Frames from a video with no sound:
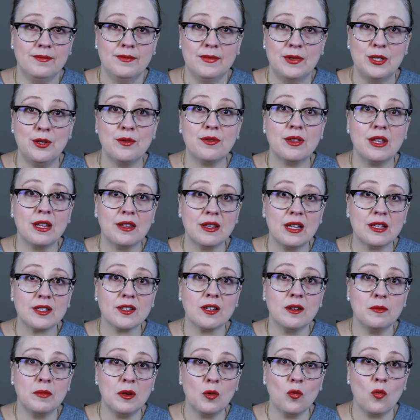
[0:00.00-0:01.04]
you think that's
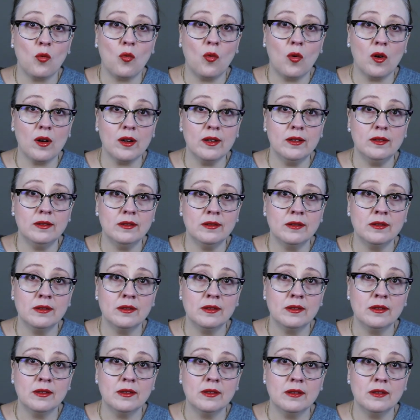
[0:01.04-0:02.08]
going to be rewarded?
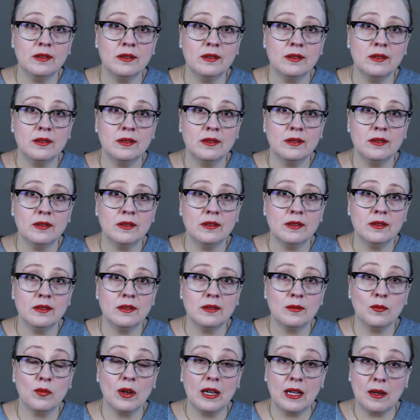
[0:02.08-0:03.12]

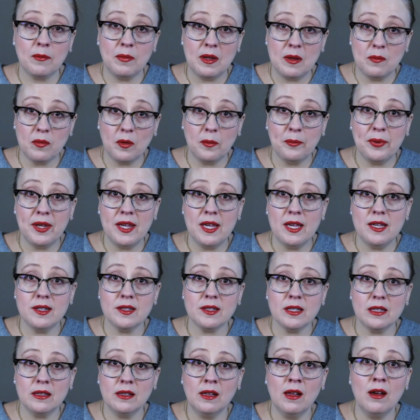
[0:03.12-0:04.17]
Bringing people
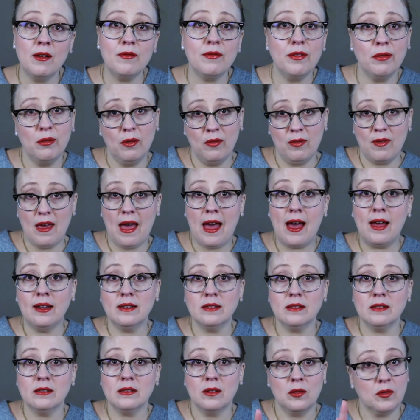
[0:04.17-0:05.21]
peace and love through
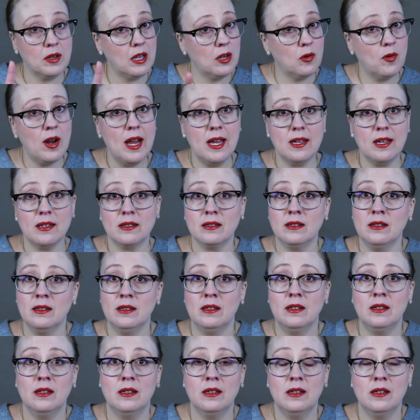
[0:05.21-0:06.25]
that, okay, great.
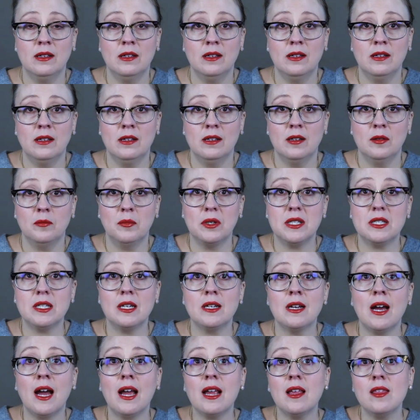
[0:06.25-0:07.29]
But
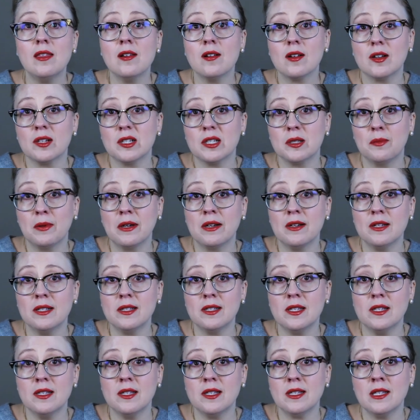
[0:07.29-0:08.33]
denying their
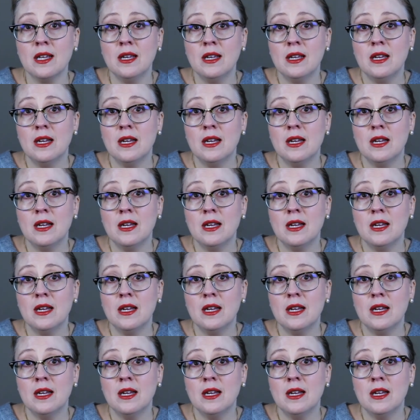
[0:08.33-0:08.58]
experiences,